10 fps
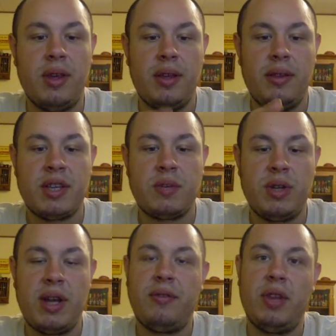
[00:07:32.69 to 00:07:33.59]
this would
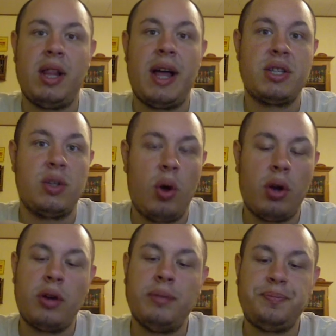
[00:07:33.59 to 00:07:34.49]
definitely last
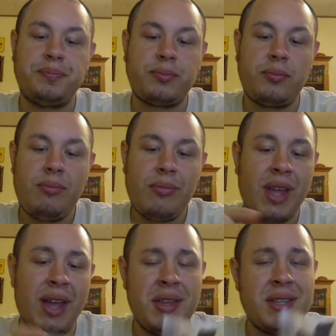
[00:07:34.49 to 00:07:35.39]
longer,
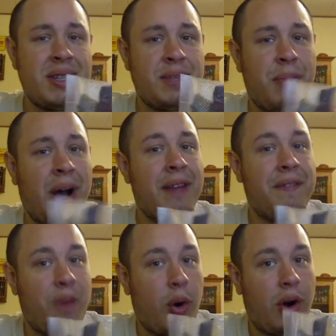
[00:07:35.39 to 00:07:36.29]
and this is by
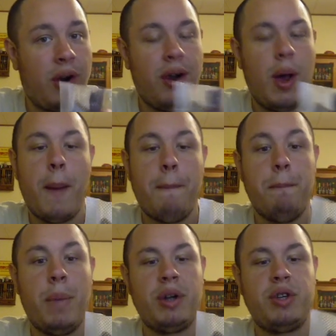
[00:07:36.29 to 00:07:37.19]
far
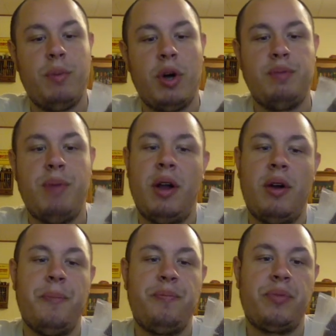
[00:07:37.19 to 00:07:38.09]
much much
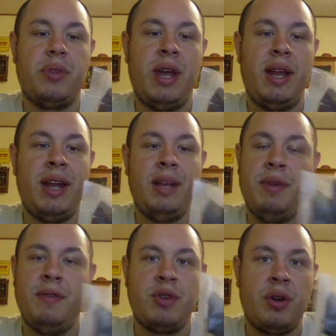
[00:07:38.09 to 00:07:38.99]
better than any
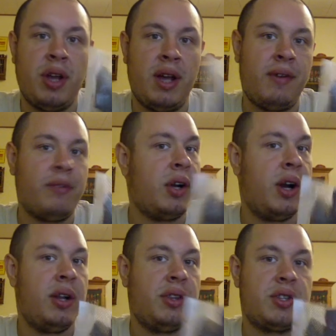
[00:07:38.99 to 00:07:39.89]
beef jerky I've ever
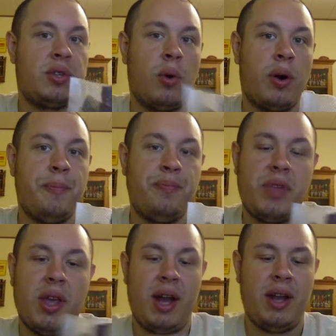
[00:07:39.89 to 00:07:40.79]
gotten at the store.
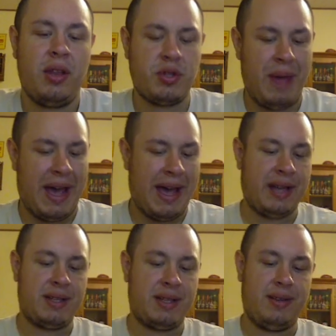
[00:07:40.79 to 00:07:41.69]
Any of those
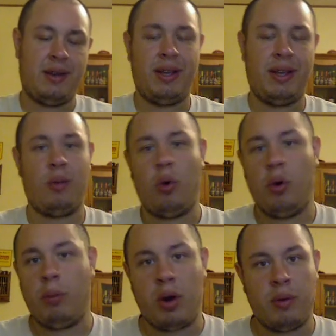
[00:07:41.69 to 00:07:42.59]
bags that you know you get at
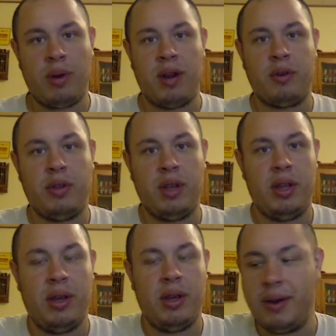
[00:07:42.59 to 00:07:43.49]
Walmart or whatever,
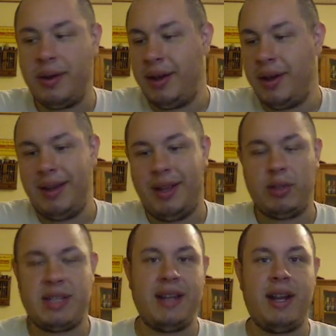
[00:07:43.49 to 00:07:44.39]
the uh, you know
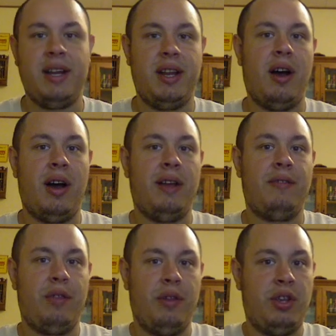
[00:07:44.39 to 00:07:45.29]
10.99
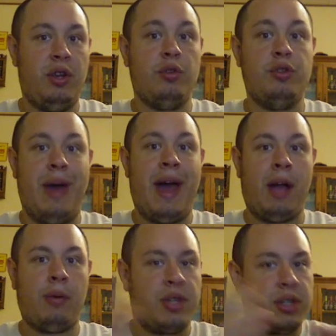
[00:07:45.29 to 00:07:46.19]
for the huge bag
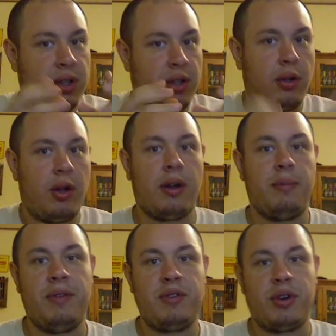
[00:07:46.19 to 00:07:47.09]
with just a little hunk of
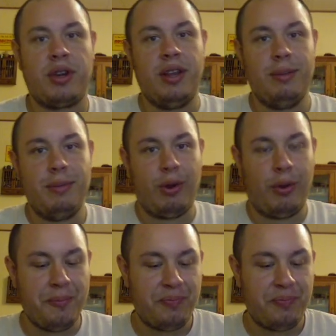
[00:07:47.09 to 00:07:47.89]
beef jerky in the middle.